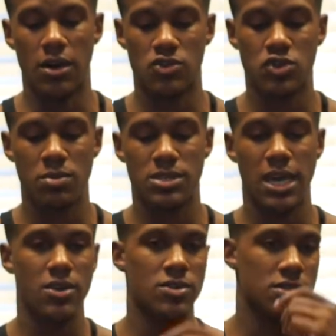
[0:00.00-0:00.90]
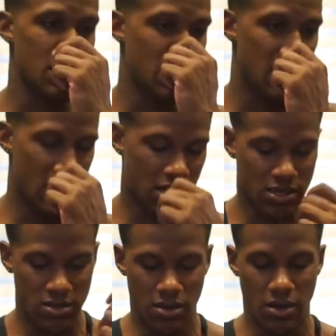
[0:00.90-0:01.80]
sweet potatoes, and then
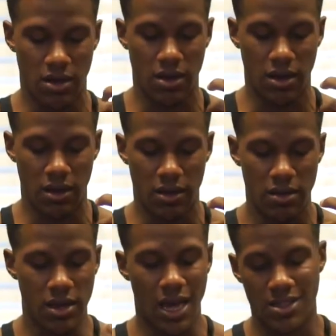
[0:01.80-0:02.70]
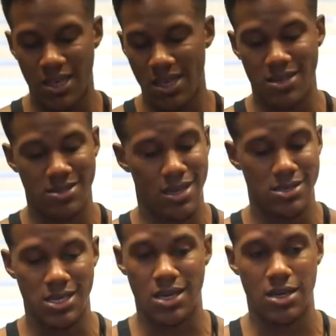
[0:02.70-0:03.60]
I think he
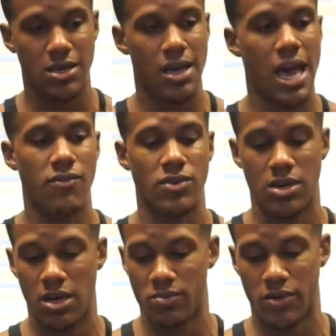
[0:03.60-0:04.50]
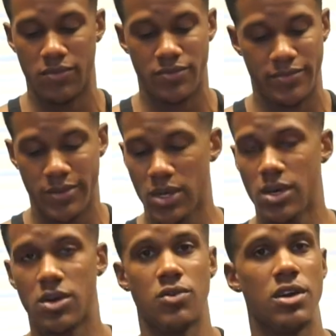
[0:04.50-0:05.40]
says like half a cup of
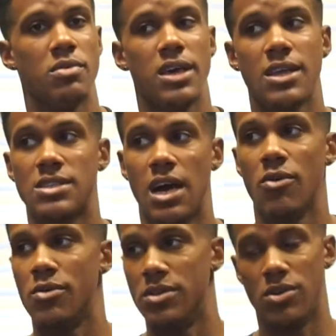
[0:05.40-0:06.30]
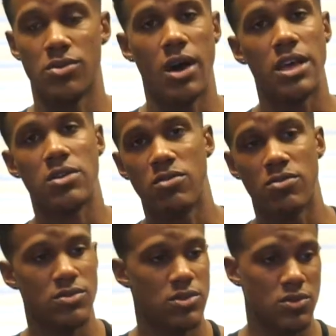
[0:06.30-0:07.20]
green beans. I don't know how you
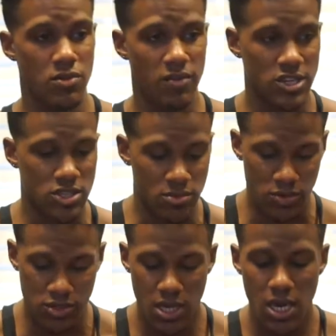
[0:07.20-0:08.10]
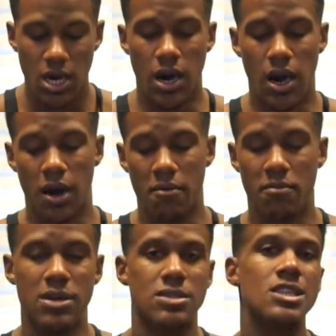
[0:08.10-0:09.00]
do the vegetables.
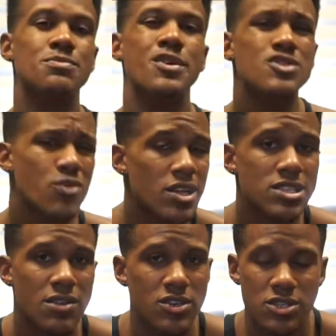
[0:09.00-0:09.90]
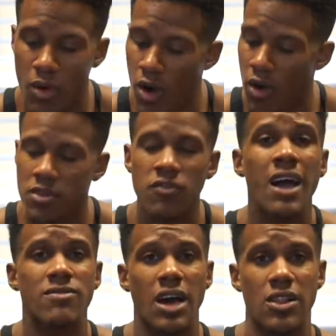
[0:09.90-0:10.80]
But these meals are relatively small. It's
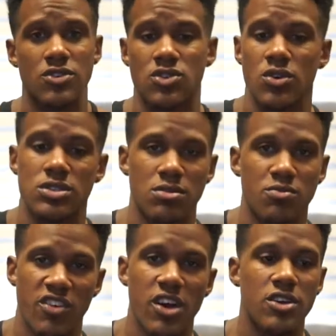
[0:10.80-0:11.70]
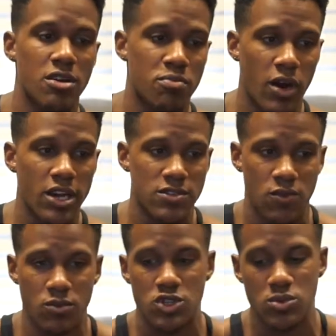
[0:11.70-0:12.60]
$5, so it's a very good price
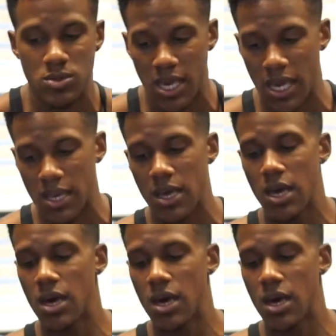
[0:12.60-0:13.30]
for what you get.